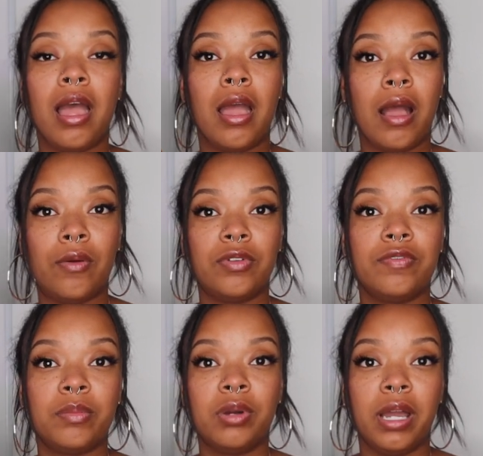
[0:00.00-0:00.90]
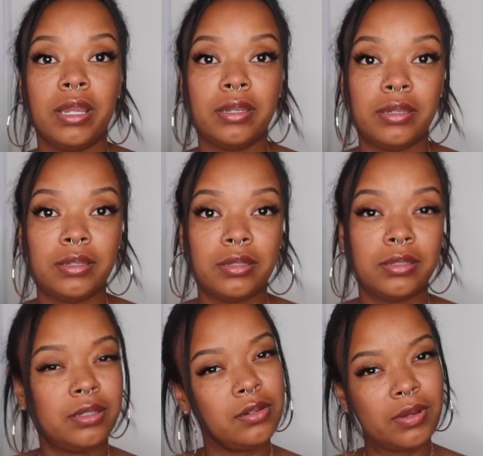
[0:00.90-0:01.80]
out of the bud.
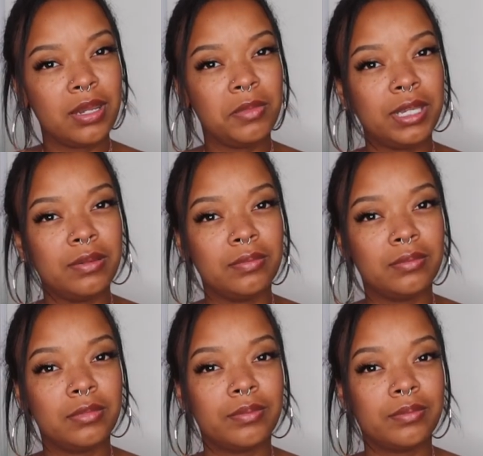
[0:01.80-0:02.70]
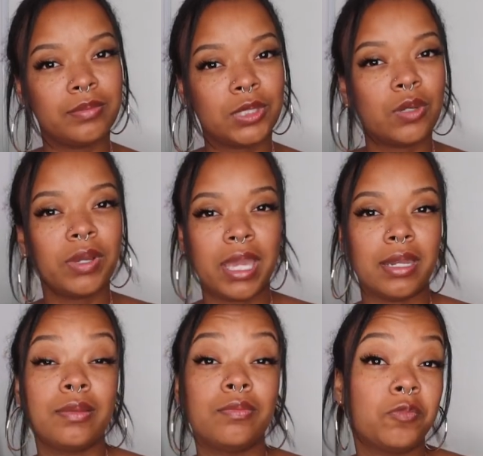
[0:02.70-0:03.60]
Do you know what I mean? So
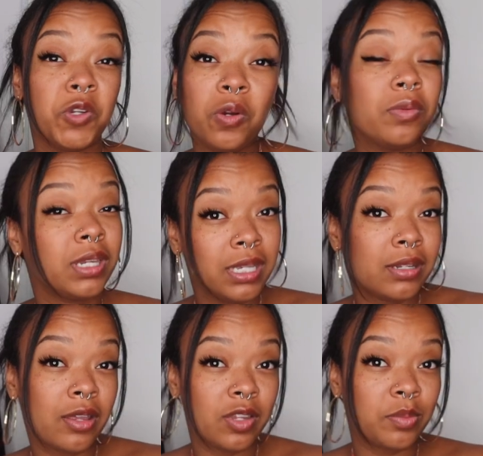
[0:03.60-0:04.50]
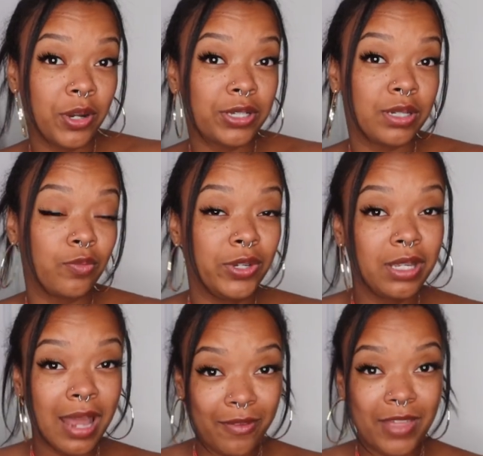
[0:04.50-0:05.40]
again, we don't need another person. We
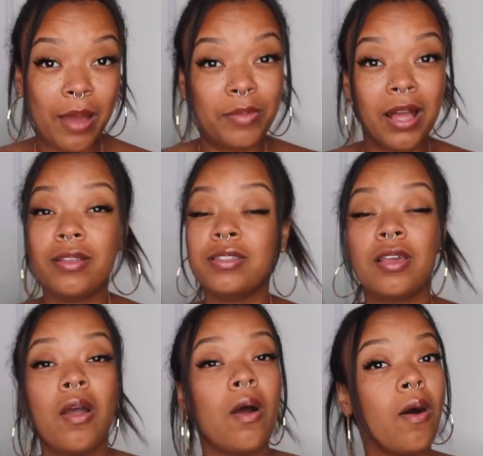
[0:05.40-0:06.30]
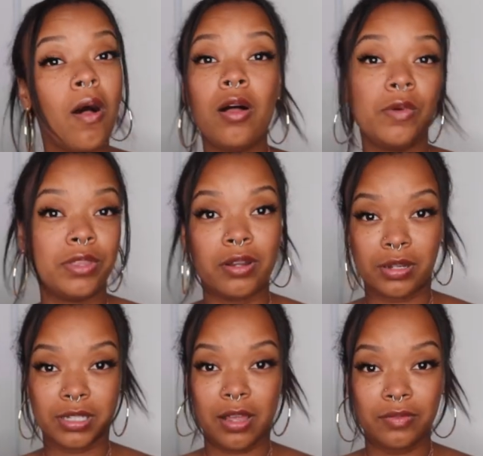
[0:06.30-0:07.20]
can have that balance all within
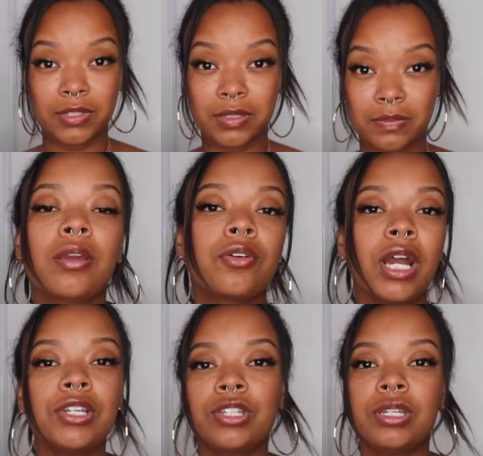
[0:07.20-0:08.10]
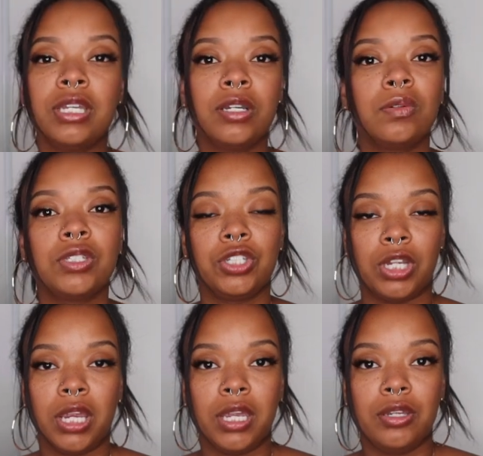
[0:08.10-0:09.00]
ourselves. Aggression equals
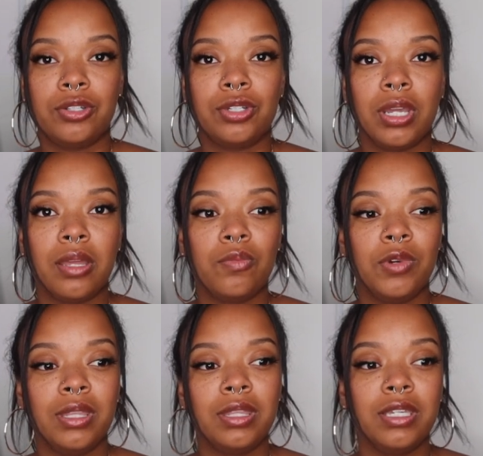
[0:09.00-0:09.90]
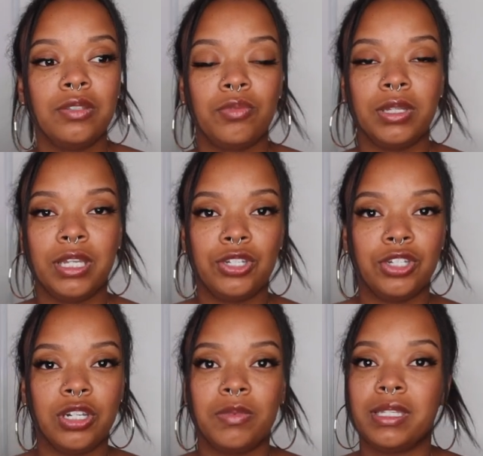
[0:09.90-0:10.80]
change. And with this
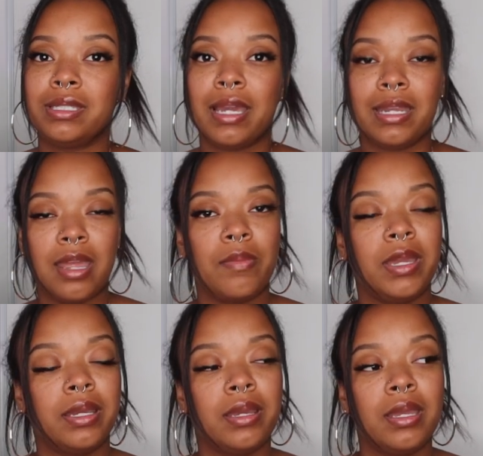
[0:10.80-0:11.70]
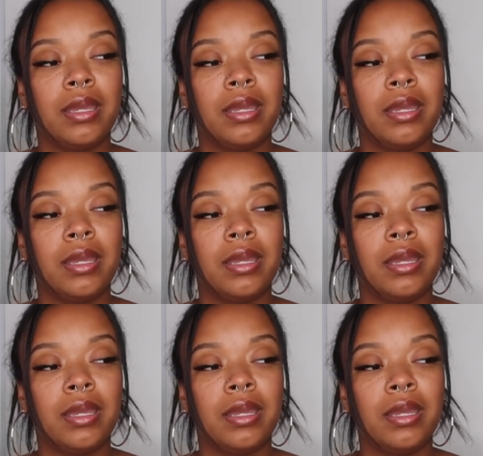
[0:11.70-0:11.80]
relationship, this dynamic,